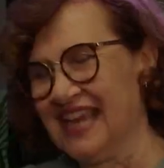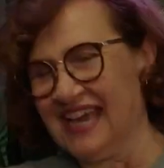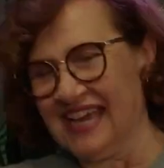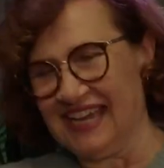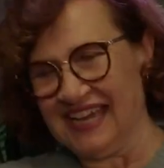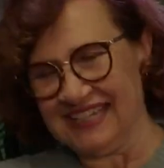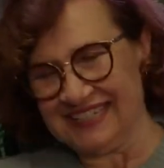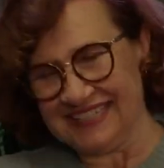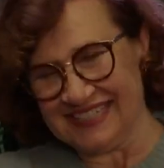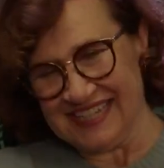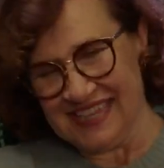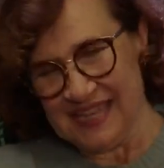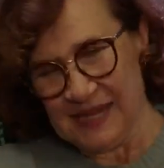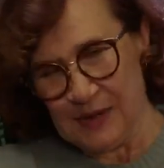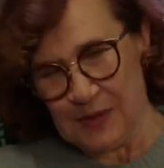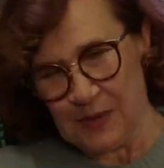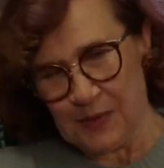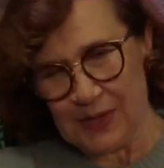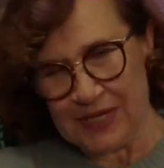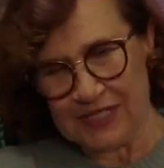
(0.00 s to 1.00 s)
And
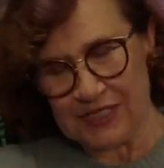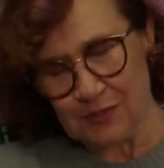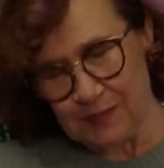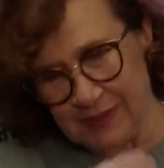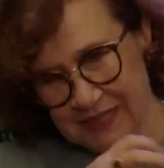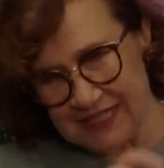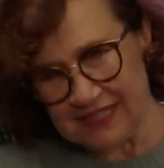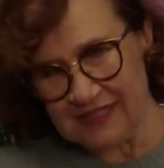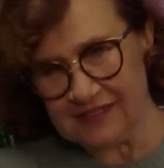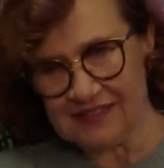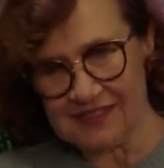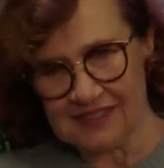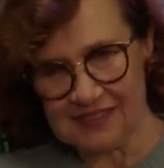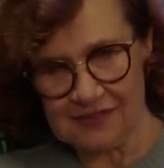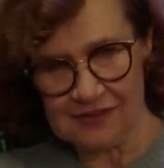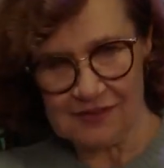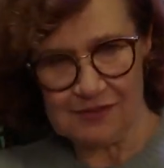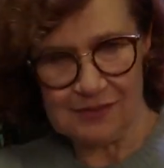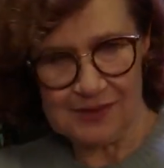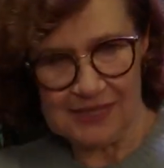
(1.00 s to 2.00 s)
when you begin a
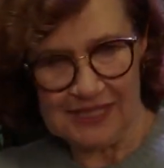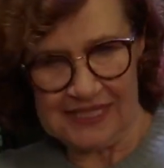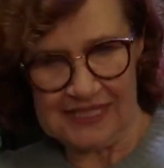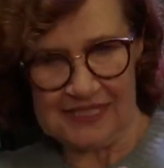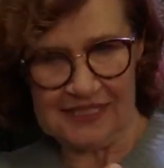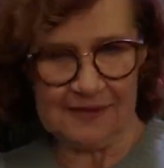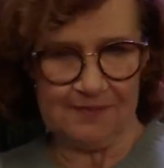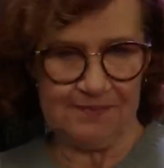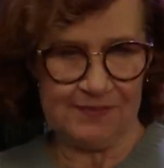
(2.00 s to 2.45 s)
story